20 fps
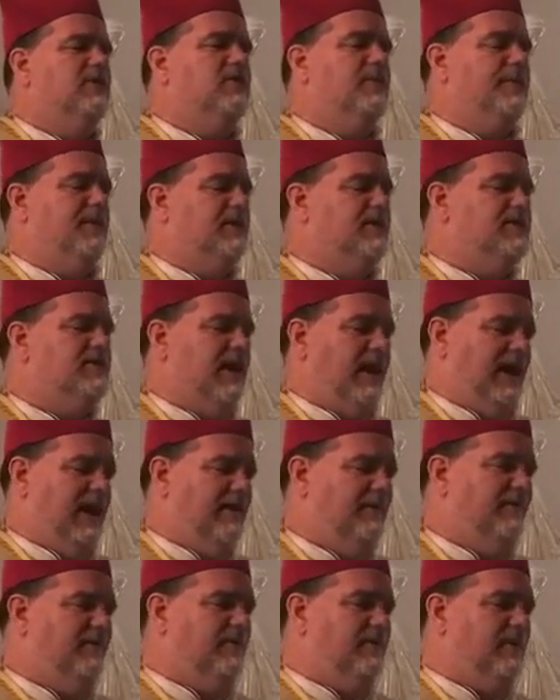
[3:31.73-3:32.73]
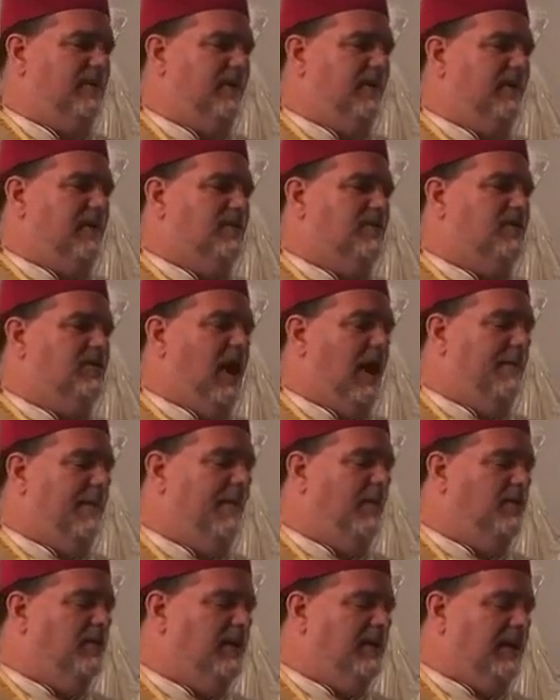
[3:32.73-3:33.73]
to be saved, to not
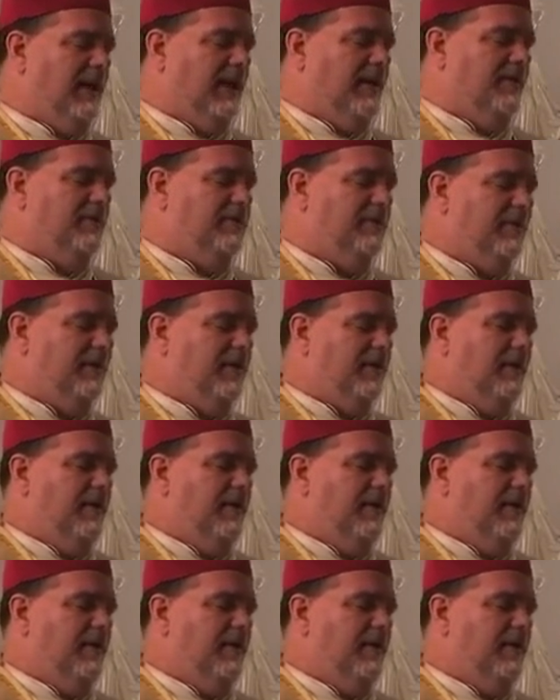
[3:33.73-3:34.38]
be put to death,